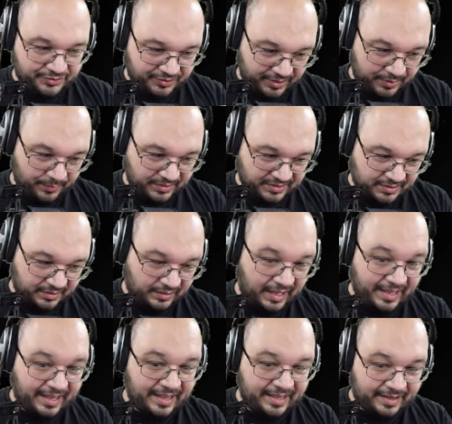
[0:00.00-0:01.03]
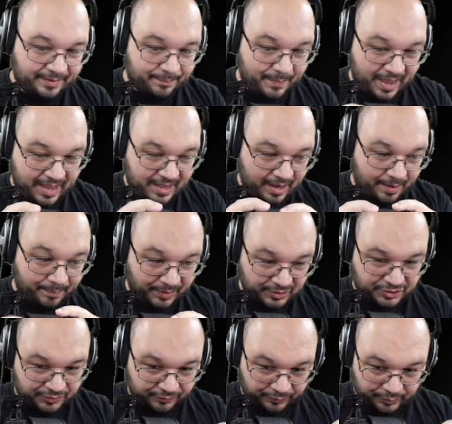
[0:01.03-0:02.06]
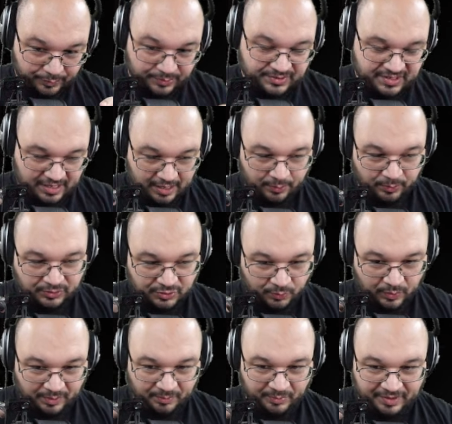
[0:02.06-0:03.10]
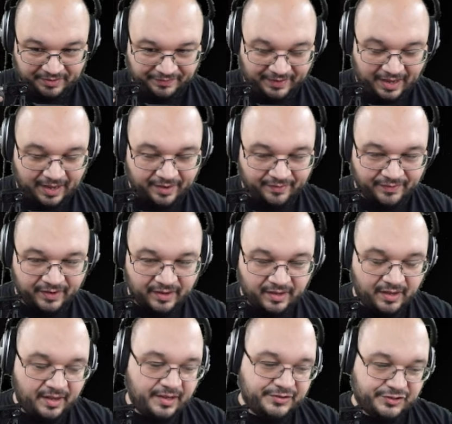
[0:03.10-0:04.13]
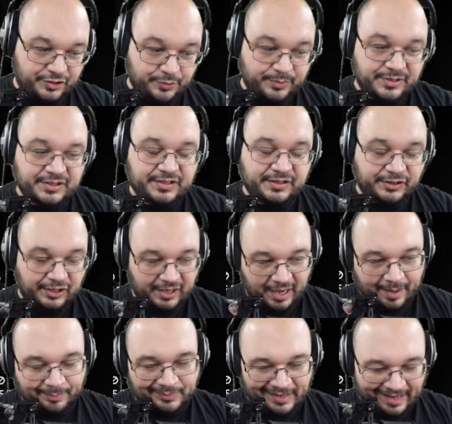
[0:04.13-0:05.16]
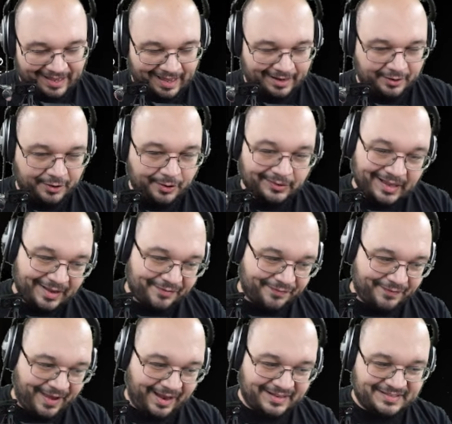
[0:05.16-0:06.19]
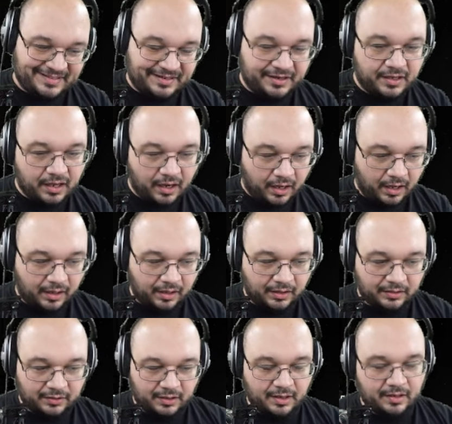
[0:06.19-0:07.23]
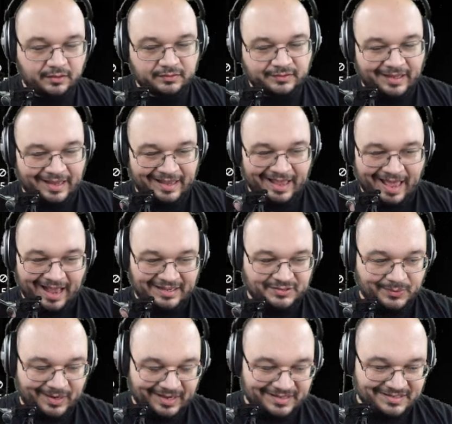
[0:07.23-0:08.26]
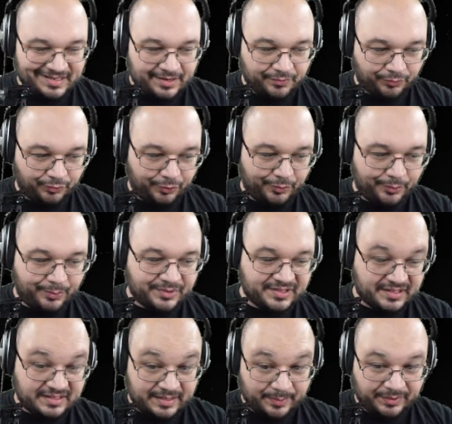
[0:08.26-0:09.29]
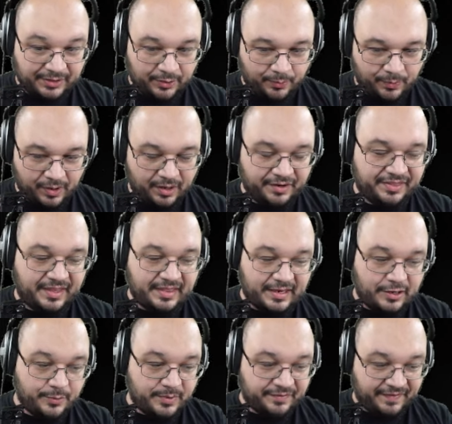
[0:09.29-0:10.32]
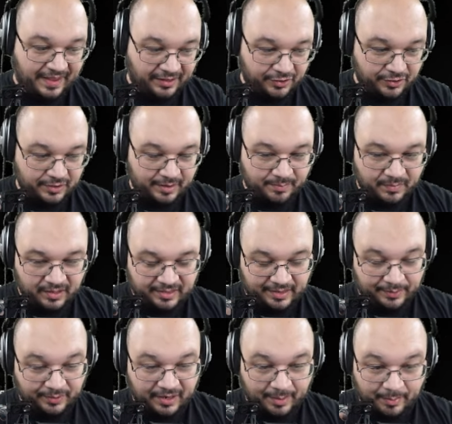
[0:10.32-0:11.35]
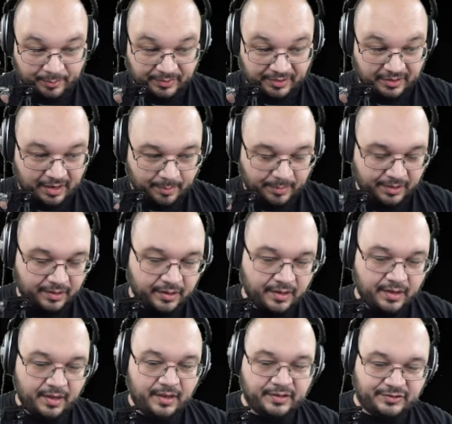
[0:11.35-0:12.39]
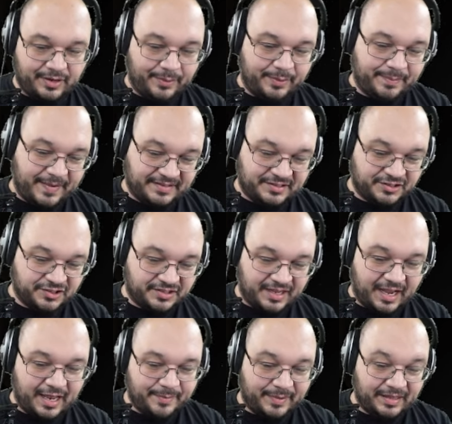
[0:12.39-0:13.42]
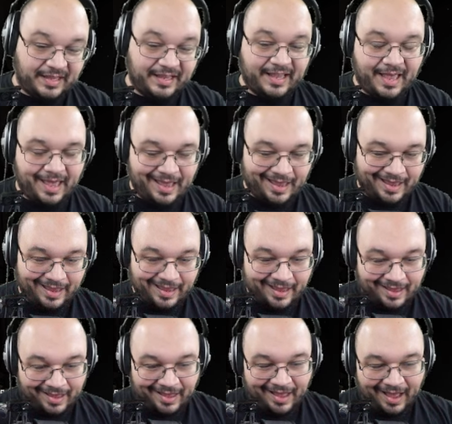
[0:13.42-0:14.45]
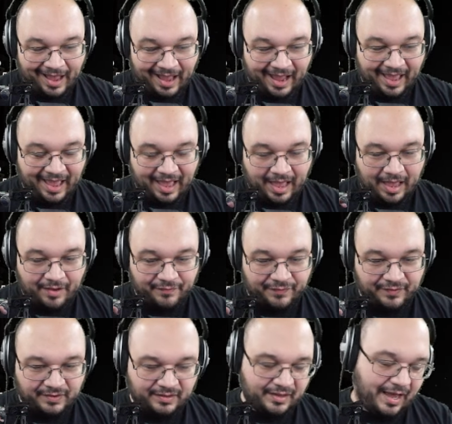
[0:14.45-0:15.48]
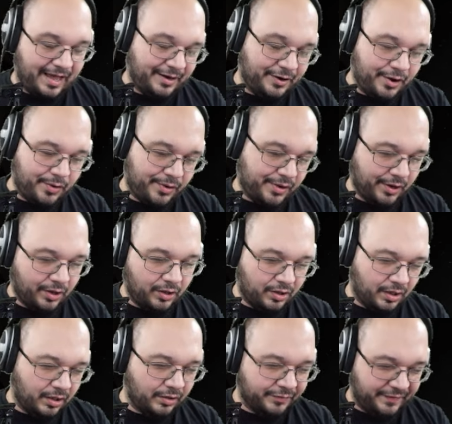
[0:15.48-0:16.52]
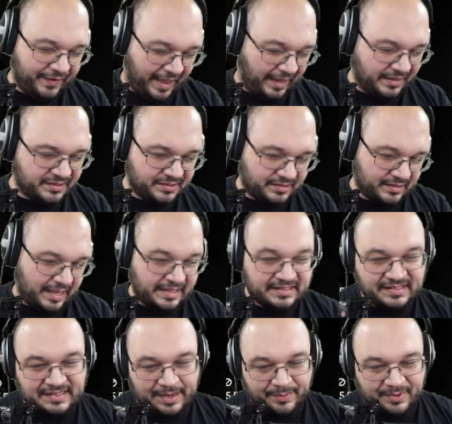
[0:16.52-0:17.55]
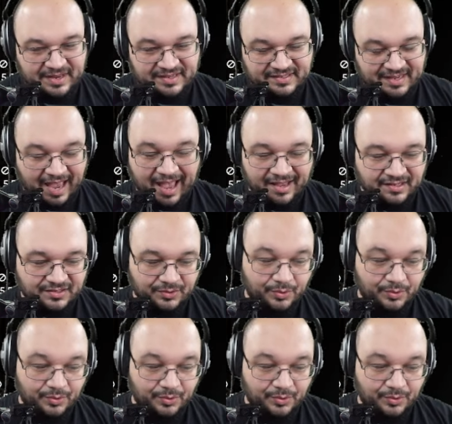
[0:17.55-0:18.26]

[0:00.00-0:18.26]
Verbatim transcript: So he wants to like make a bunch of runes equal to one point five. So you would just look up like, I don't know, like Vex and Gull or like X, Y, and Z runes and see what they're worth. And then you would value them and they would come up with a number. So I would message this guy and be like, hey, I have, I don't know, Gull, Gull, Vex, and see what he says.